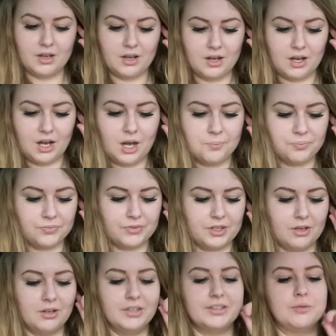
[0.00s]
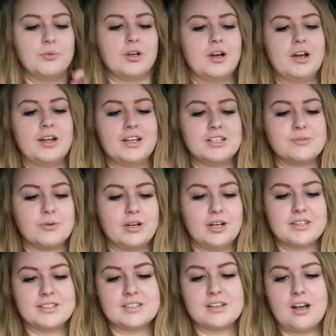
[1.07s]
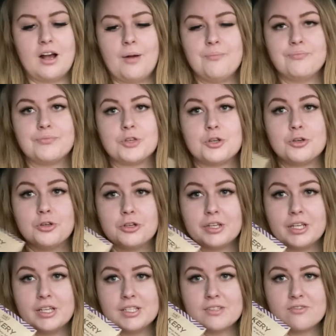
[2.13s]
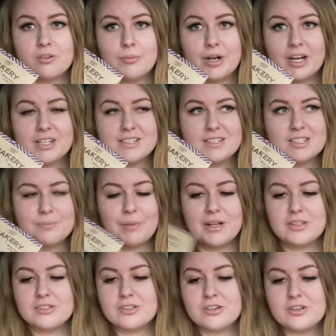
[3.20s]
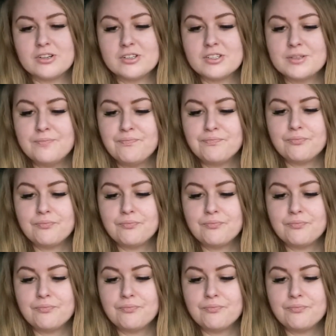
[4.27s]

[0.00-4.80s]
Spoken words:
The only thing we got is we got some cookies from Marks and Spencer's.